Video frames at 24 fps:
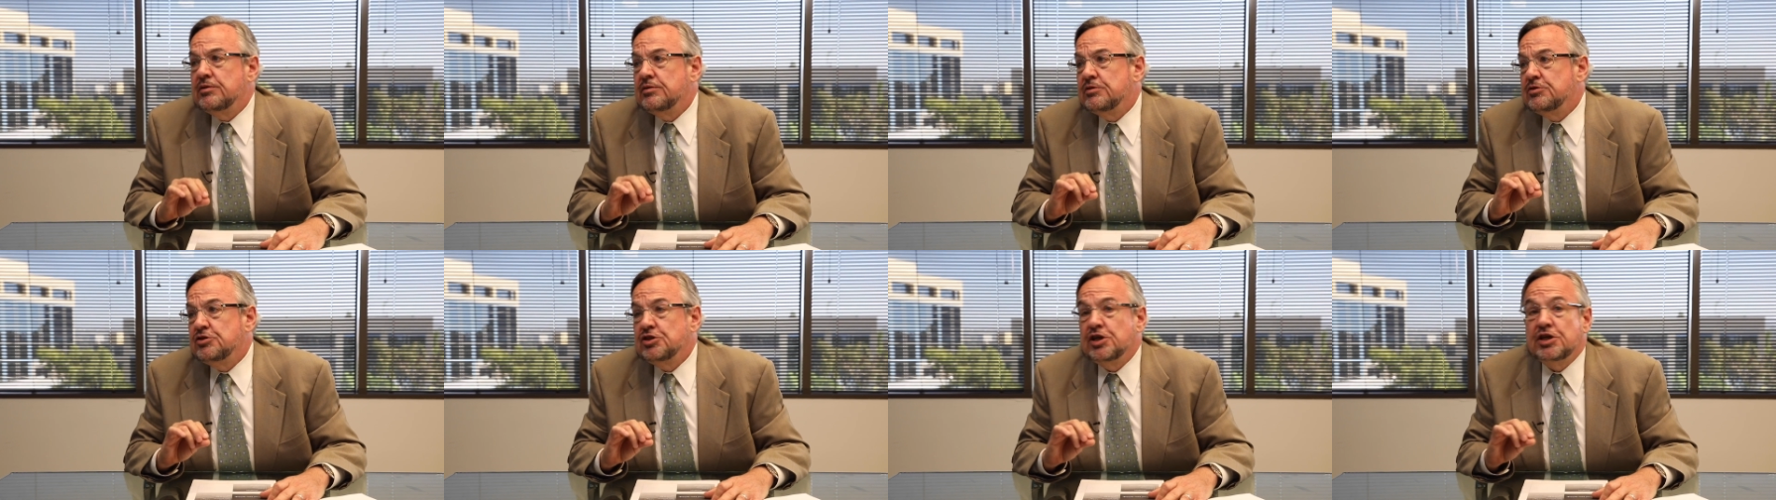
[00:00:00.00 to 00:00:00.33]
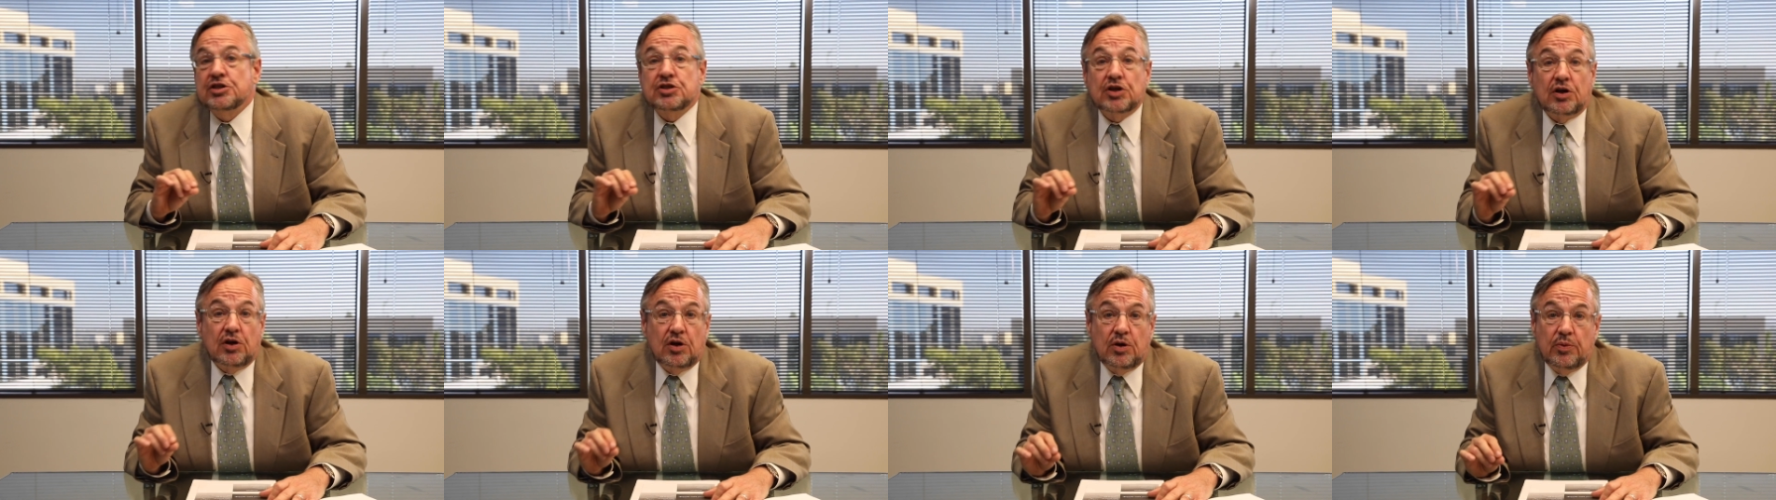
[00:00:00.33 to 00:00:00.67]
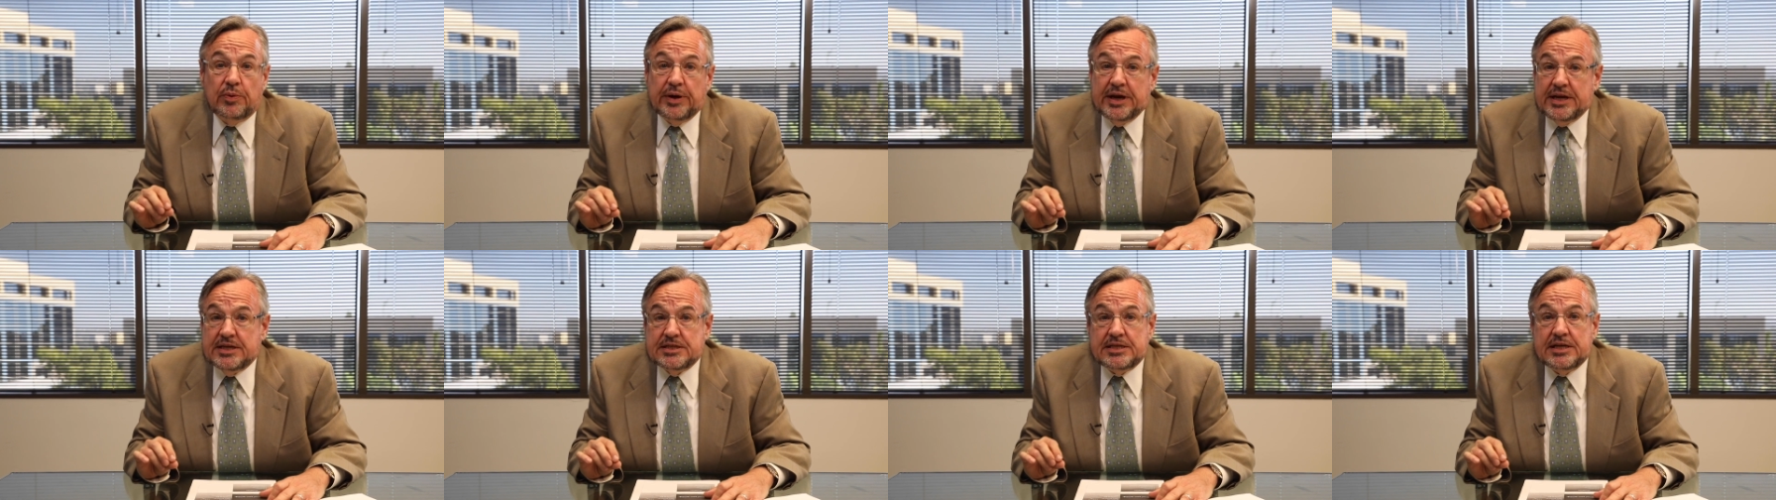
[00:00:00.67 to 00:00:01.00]
judge
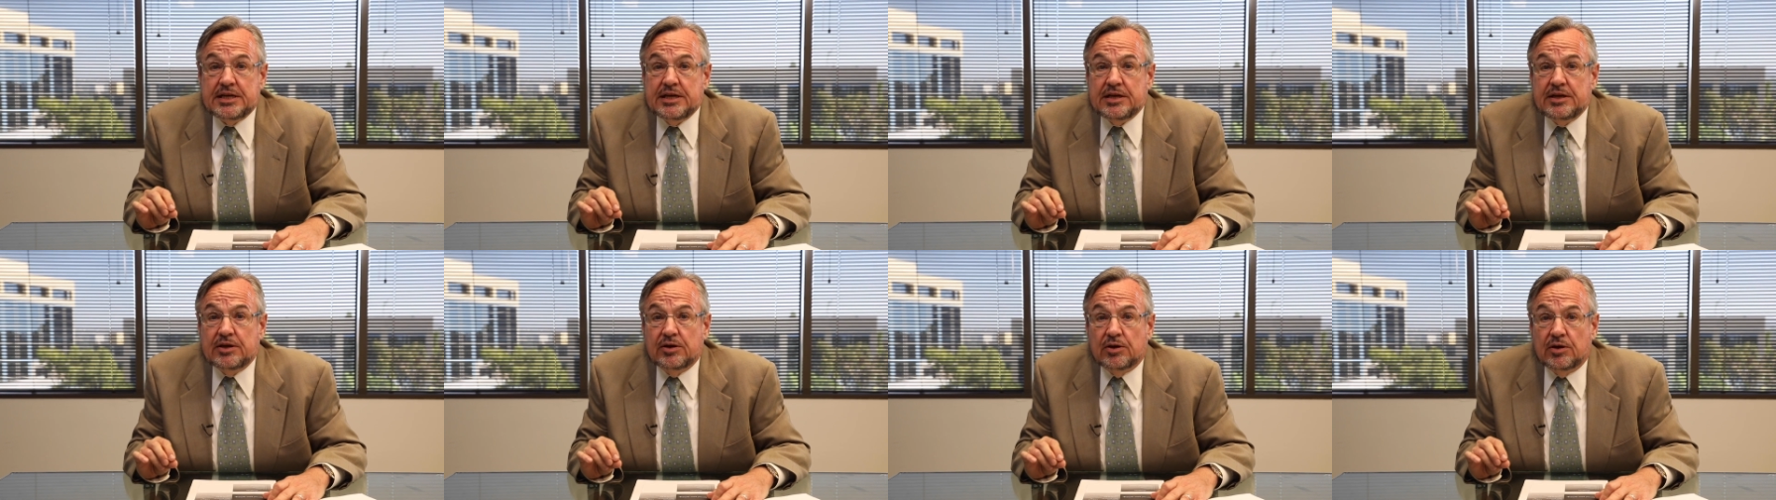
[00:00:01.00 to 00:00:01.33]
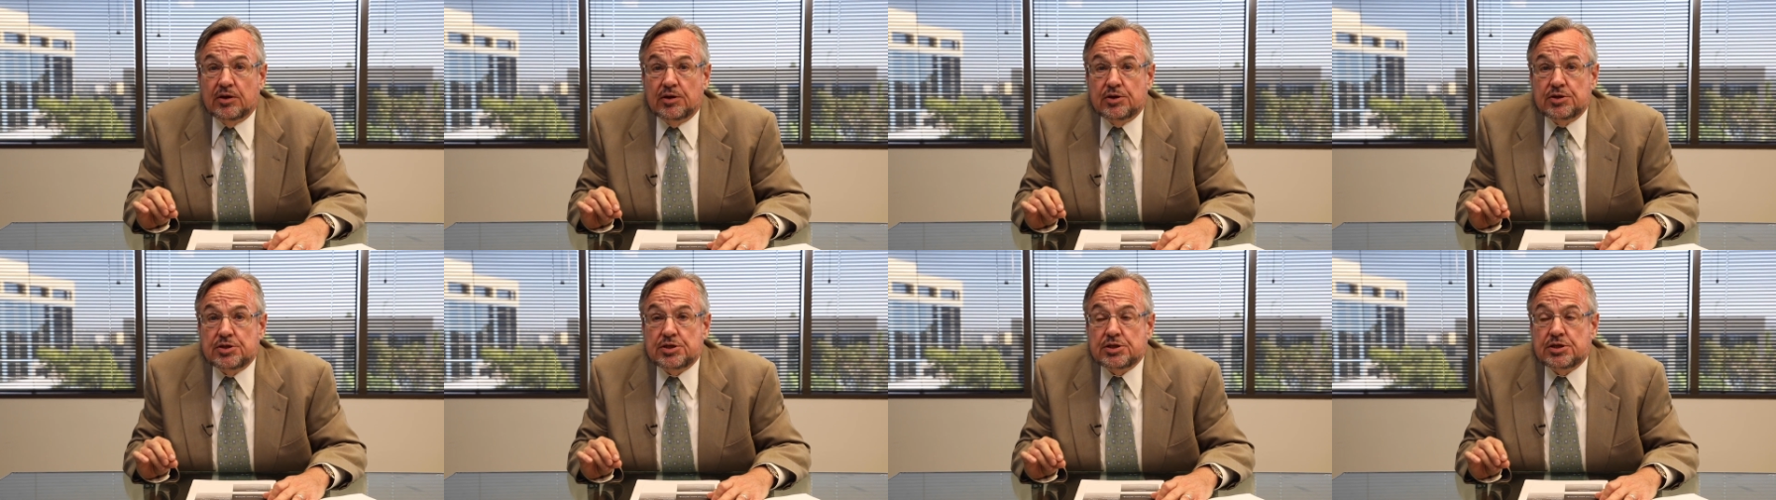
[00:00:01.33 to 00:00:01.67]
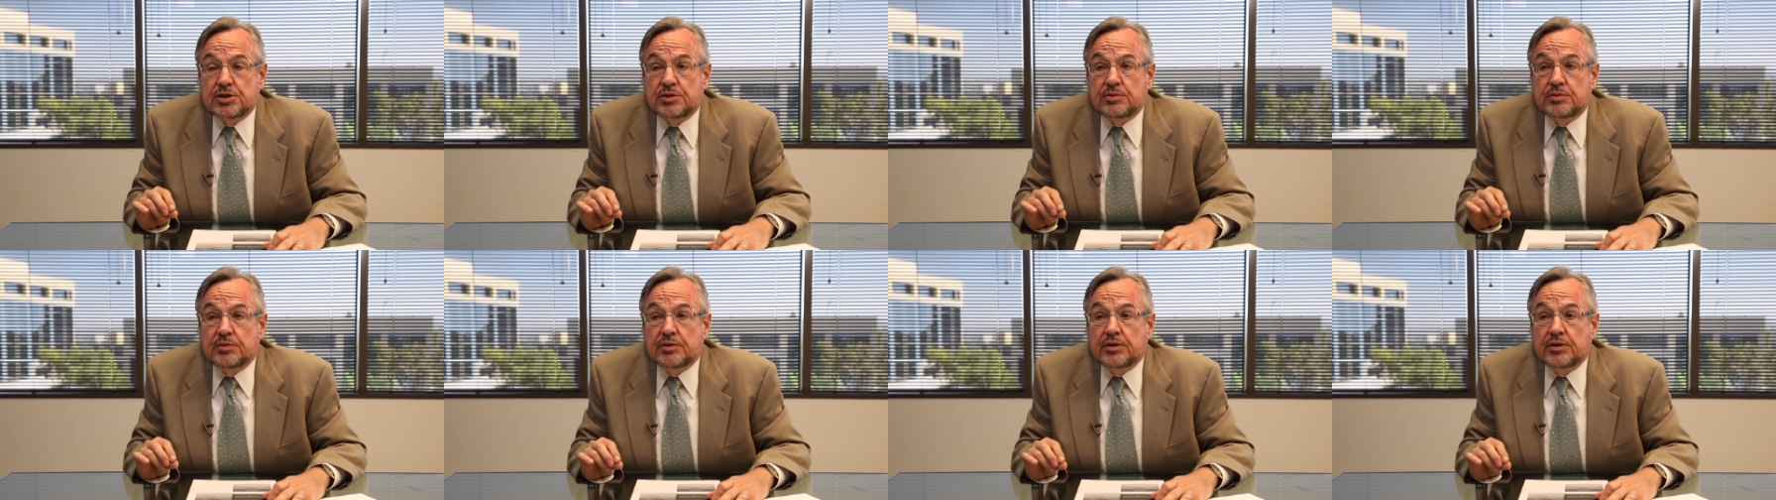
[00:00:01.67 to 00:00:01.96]
always hears,